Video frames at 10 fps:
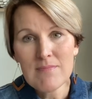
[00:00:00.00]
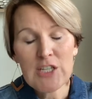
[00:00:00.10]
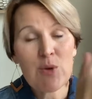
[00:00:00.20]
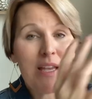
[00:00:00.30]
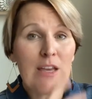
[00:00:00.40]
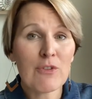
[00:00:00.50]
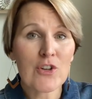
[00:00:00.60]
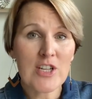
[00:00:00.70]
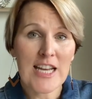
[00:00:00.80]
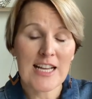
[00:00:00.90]
So if you're
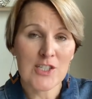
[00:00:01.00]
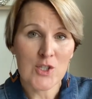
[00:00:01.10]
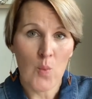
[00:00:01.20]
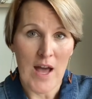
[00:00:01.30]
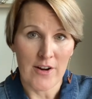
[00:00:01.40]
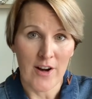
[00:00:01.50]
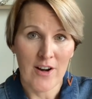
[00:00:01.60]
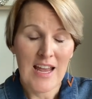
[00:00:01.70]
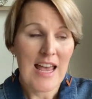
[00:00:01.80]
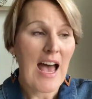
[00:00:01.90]
knitting a sweater,
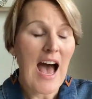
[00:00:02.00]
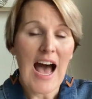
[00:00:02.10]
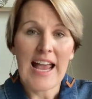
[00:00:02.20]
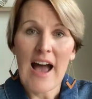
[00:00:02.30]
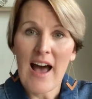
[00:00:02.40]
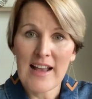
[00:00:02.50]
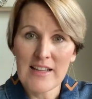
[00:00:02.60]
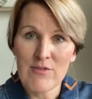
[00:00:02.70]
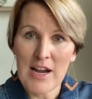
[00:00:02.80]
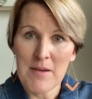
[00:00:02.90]
I highly
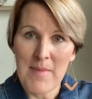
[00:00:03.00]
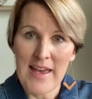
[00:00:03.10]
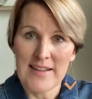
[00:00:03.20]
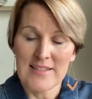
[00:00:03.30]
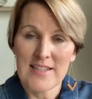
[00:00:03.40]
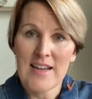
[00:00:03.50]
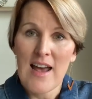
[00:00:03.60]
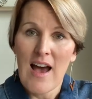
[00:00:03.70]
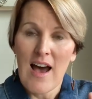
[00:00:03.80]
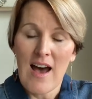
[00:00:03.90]
recommend
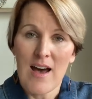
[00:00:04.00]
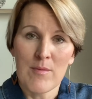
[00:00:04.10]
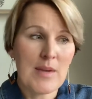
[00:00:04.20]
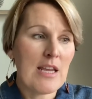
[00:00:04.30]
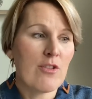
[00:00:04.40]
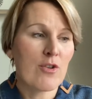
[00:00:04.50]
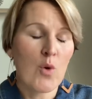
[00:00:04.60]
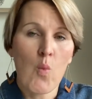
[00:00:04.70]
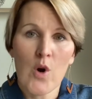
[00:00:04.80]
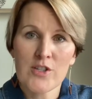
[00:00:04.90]
um, either the
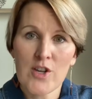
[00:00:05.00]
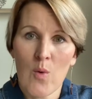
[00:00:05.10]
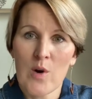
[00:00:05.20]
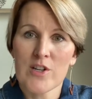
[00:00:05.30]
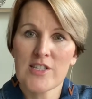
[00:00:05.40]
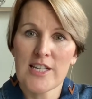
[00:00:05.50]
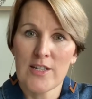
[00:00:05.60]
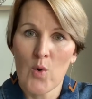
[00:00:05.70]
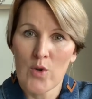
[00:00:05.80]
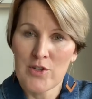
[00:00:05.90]
Warsaw Worsted
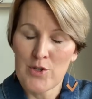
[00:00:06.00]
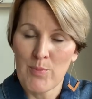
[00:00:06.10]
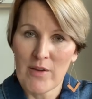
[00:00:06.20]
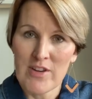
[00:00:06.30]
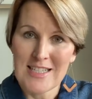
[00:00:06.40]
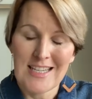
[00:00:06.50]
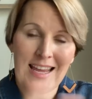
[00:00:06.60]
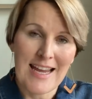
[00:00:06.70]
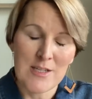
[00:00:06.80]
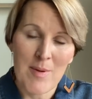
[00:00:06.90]
or the Dubrovnik
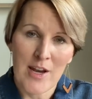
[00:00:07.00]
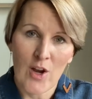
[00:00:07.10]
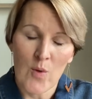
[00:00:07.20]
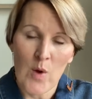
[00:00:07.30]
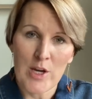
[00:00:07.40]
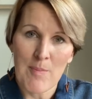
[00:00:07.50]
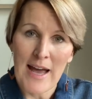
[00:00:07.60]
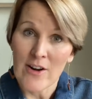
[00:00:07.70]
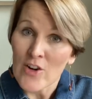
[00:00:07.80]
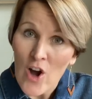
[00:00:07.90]
DK, depending on what your
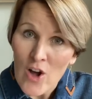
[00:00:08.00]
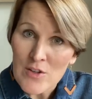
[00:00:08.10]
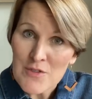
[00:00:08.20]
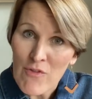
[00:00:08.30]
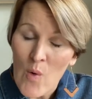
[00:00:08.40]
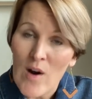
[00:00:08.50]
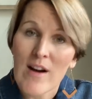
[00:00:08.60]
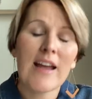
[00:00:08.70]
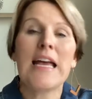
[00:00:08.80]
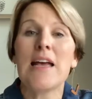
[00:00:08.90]
pattern calls for,
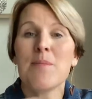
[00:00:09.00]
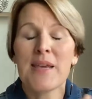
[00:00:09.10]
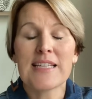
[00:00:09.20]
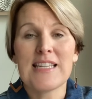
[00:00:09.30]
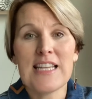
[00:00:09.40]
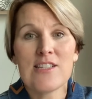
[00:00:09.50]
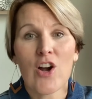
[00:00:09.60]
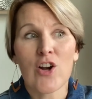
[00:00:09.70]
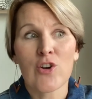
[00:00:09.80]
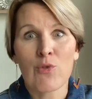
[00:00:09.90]
because these
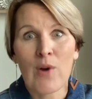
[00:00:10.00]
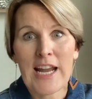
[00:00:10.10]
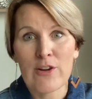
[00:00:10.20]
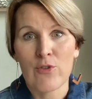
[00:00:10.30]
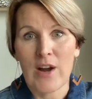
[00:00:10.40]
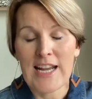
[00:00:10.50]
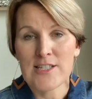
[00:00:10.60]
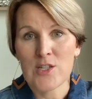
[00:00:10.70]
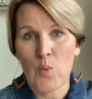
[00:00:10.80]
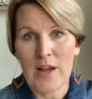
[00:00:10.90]
are great, great
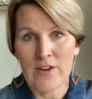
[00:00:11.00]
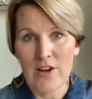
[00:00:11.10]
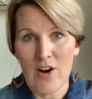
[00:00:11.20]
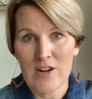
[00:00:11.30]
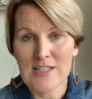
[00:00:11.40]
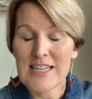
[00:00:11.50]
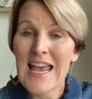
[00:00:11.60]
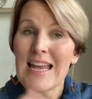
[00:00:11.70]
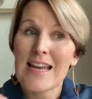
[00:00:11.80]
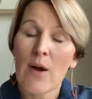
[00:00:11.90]
sweater yarns.
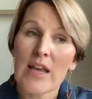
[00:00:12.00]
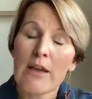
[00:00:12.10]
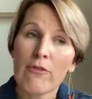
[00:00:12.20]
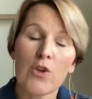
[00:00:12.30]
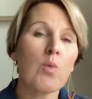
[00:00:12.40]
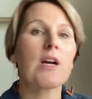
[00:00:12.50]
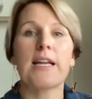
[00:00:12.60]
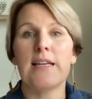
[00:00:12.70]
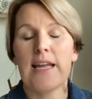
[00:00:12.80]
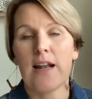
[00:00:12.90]
Now, if you were
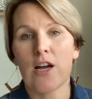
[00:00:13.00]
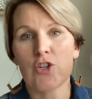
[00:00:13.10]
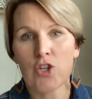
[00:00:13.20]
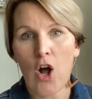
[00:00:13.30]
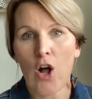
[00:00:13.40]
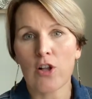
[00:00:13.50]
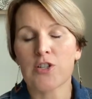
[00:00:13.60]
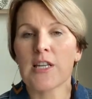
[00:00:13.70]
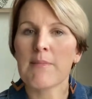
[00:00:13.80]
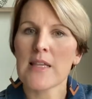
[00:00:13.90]
gonna knit a shawl or
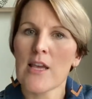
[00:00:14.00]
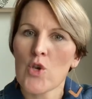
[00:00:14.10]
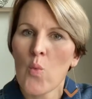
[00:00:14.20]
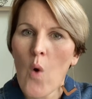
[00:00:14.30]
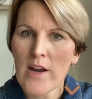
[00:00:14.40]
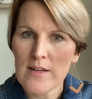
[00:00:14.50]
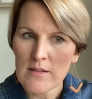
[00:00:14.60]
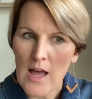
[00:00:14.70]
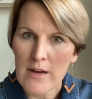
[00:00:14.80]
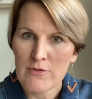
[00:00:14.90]
something that you wanted a
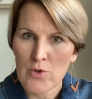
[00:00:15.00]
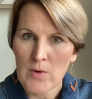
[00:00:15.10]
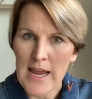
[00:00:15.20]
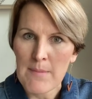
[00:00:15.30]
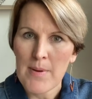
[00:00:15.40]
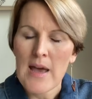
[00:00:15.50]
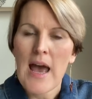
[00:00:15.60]
lot of drape,